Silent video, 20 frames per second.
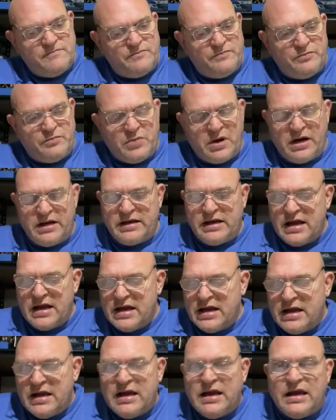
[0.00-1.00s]
But
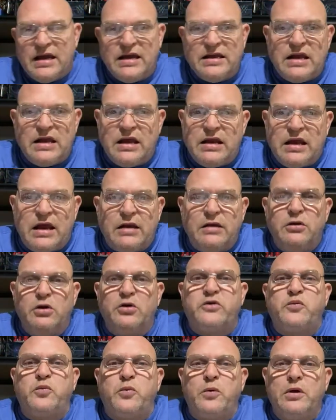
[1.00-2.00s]
it
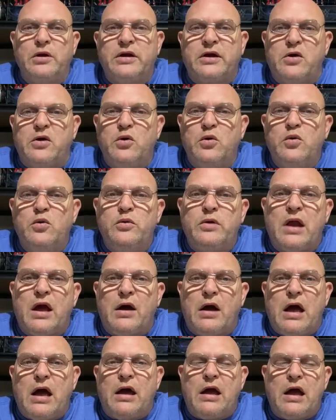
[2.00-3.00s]
looks really cool, and
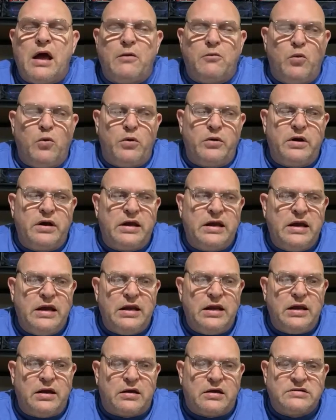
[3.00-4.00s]
I want to get
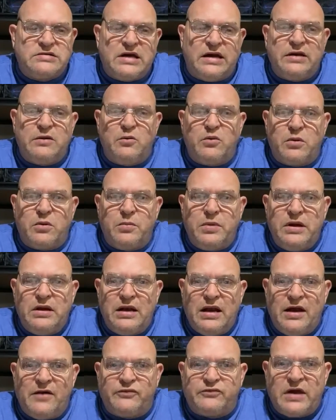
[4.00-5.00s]
it because I didn't want to be
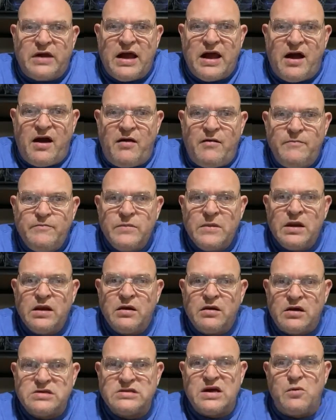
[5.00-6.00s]
left out
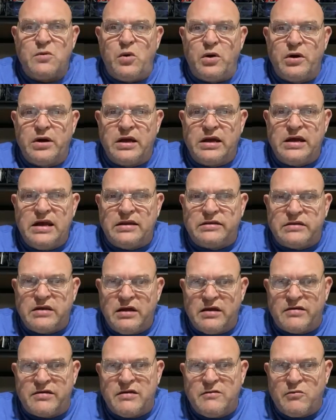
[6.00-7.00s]
because I want to get
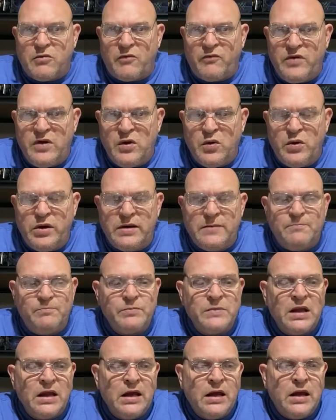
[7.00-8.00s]
this and review it.
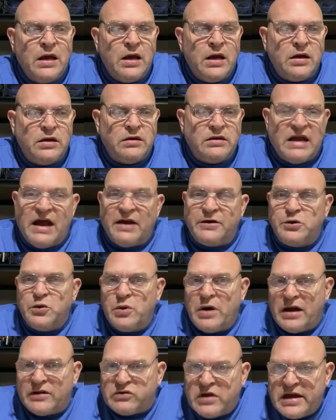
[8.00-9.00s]
Now, do
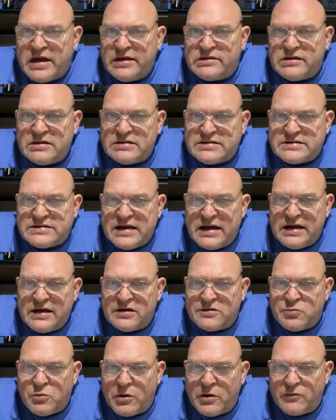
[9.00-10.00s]
I think this thing
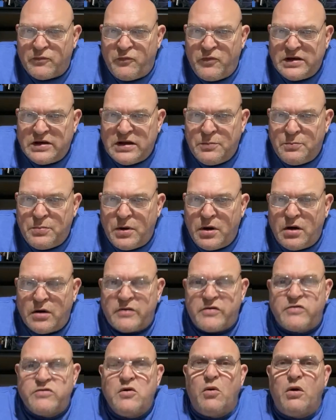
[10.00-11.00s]
is worth
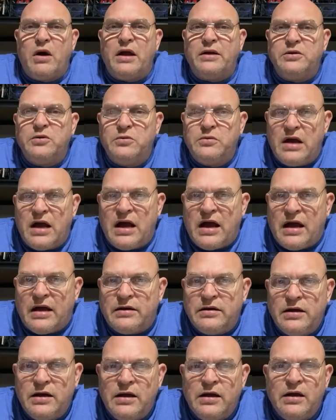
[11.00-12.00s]
$50? No, I do not.
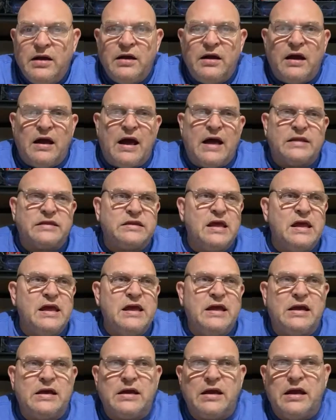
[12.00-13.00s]
I
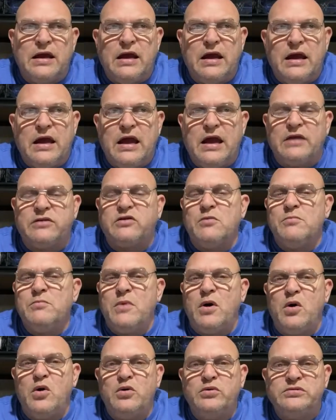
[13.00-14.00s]
think at the
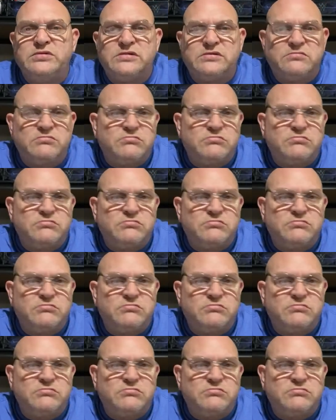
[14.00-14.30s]
most